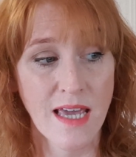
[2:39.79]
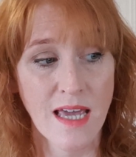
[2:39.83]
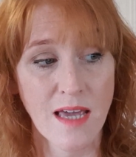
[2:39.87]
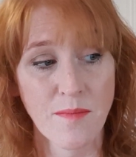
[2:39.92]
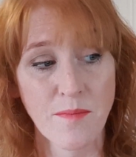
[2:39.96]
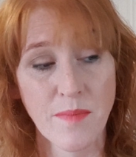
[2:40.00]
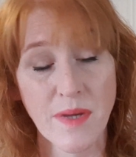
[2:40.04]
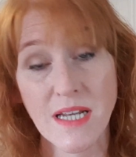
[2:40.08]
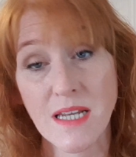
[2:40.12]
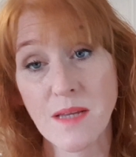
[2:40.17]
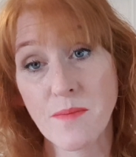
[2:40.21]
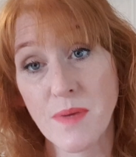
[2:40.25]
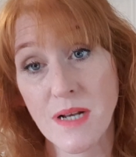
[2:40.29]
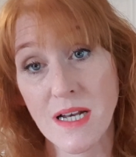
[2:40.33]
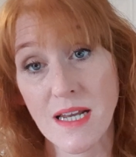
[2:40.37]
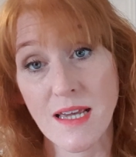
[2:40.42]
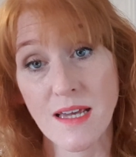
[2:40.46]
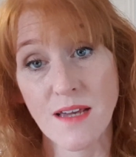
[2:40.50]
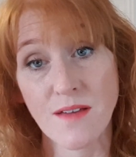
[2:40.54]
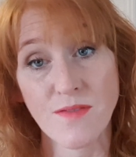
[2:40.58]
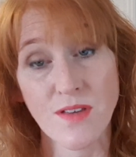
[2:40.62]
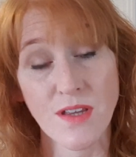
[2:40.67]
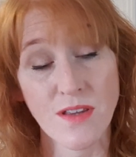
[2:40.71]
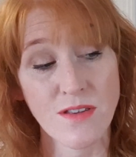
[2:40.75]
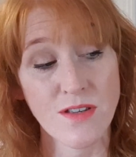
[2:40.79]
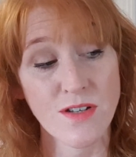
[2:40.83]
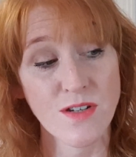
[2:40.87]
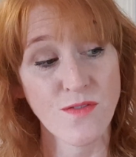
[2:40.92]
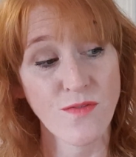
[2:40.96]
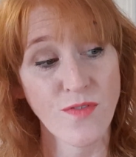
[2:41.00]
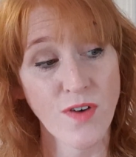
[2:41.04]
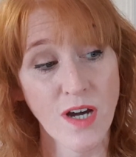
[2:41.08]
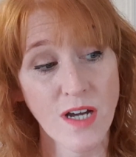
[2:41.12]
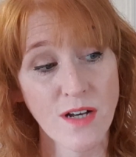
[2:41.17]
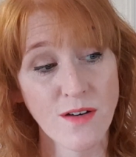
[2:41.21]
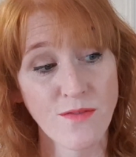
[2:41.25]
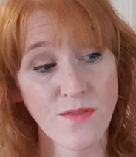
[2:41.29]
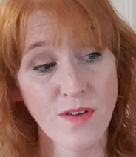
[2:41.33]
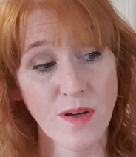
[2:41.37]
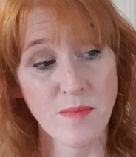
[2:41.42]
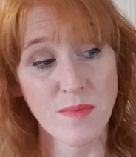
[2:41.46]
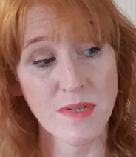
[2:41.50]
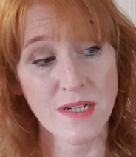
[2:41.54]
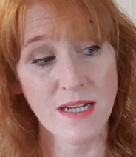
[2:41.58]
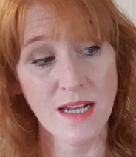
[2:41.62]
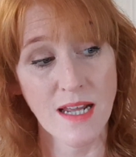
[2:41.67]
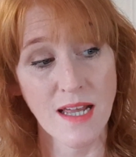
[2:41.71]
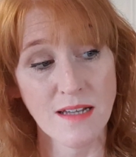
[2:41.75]
Many believe that the divine
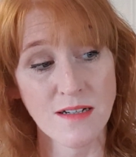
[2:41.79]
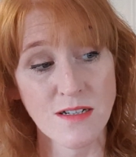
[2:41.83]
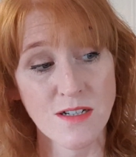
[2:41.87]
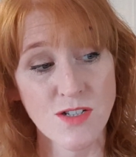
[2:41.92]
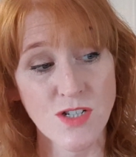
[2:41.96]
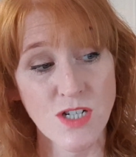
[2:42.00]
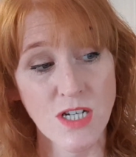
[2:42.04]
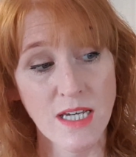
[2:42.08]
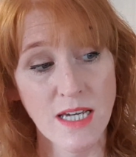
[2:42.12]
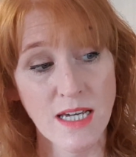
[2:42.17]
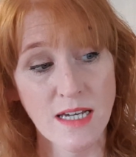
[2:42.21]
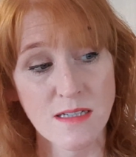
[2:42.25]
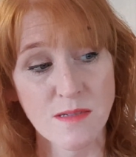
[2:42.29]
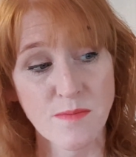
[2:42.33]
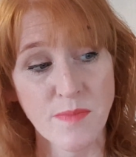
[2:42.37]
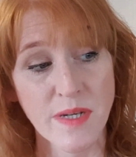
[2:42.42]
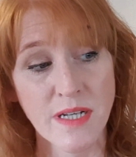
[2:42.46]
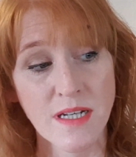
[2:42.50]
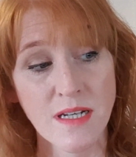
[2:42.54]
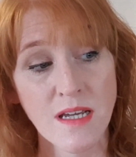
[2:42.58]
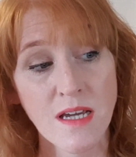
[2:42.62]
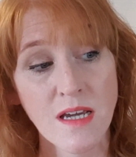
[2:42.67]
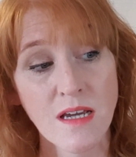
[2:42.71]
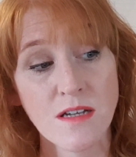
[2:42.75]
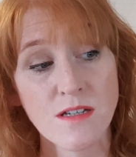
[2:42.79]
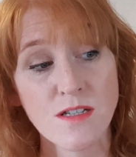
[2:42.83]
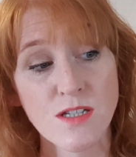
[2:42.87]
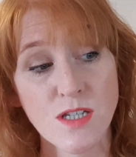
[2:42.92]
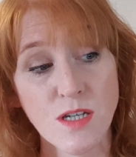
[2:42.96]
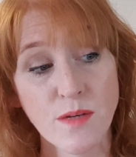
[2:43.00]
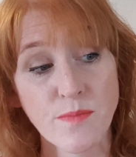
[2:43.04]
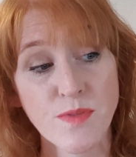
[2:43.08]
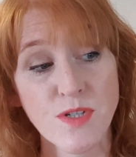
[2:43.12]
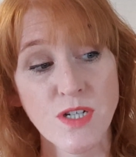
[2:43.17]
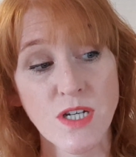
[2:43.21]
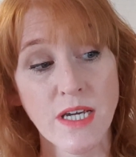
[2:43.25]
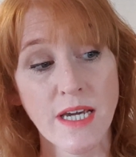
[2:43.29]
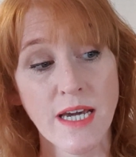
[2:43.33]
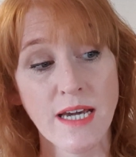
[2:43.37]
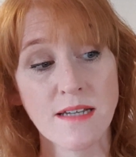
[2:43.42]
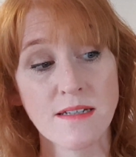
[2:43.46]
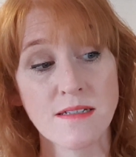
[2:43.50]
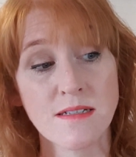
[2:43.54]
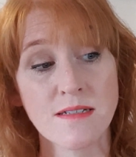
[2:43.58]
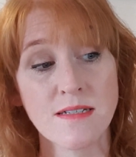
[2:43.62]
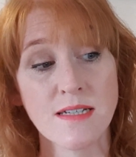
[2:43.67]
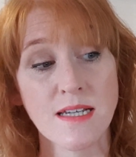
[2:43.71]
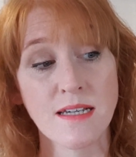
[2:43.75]
feminine energy has been
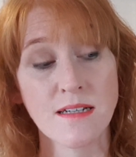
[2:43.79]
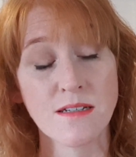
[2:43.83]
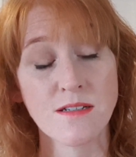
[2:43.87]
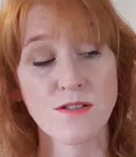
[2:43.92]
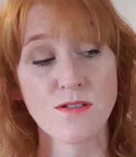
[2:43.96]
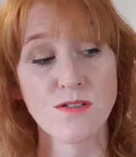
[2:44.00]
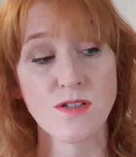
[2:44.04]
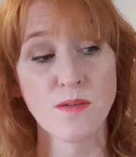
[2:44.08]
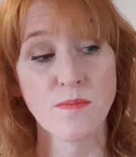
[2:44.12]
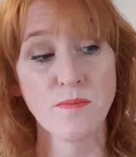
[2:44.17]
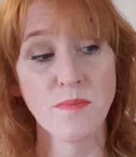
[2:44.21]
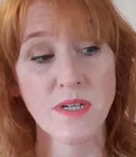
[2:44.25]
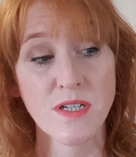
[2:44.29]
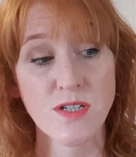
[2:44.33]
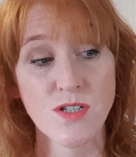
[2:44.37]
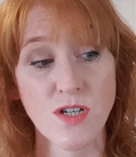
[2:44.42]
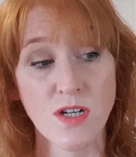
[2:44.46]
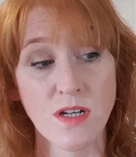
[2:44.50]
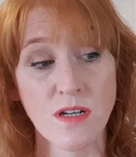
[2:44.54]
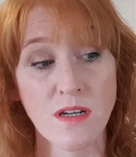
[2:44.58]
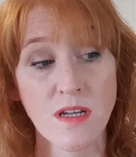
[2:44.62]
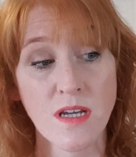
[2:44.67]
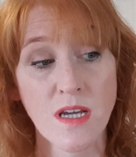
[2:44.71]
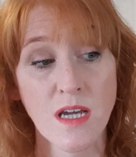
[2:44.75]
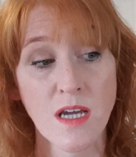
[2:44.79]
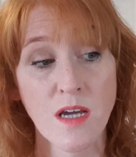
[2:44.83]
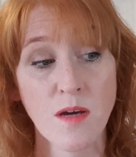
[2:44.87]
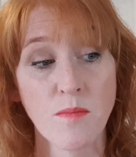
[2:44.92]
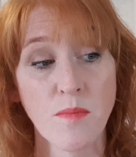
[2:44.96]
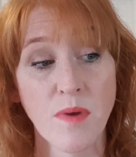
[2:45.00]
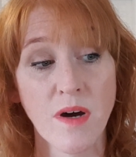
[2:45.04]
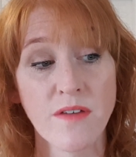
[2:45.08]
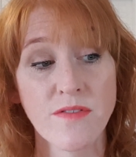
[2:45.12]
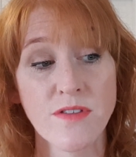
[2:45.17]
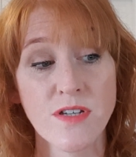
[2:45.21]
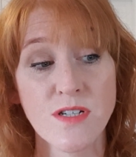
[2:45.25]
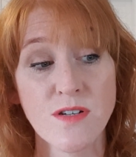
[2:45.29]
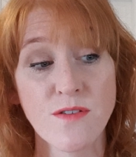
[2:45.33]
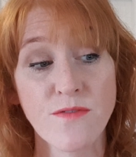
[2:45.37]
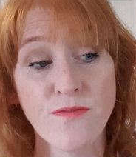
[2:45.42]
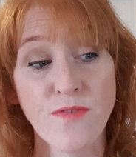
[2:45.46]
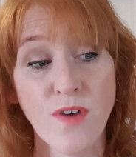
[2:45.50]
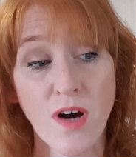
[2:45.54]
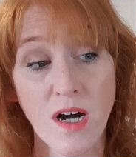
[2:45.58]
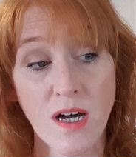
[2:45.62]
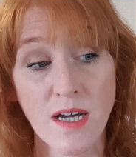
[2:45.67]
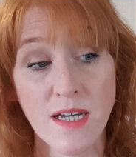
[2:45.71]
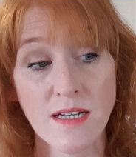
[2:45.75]
subjugated into submission by the
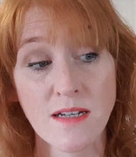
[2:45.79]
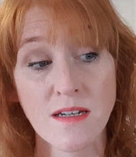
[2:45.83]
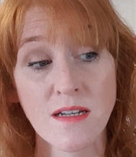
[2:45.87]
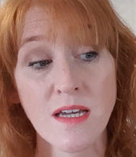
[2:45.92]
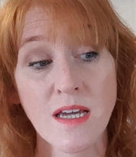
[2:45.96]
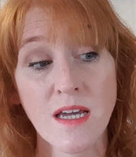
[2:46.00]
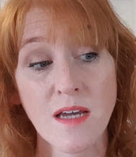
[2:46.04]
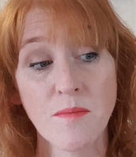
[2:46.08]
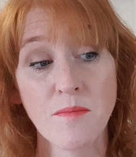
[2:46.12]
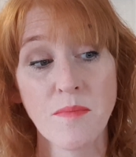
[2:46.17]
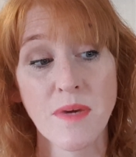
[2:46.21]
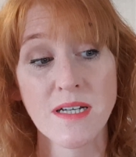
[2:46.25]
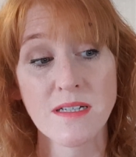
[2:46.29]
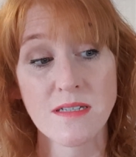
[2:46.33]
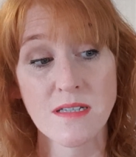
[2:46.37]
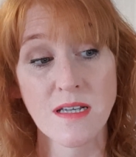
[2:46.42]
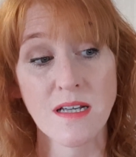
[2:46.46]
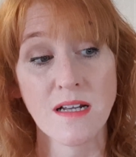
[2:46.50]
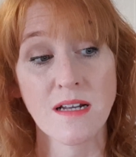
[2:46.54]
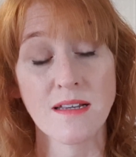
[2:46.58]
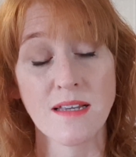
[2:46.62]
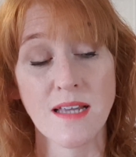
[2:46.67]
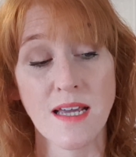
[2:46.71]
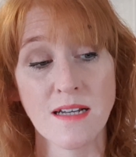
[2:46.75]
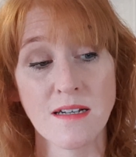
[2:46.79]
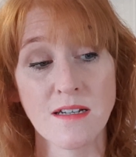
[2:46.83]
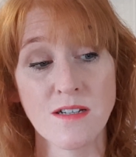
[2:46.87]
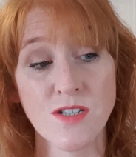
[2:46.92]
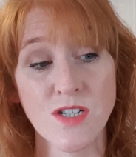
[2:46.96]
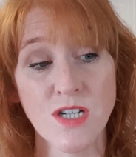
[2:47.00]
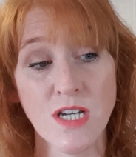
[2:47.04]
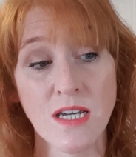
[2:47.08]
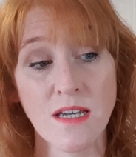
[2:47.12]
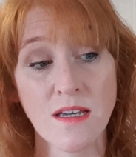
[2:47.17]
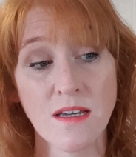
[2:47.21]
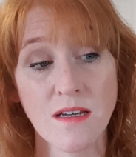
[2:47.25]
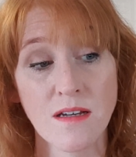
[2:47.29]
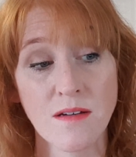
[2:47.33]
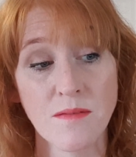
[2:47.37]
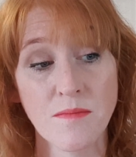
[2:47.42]
divine masculine energy.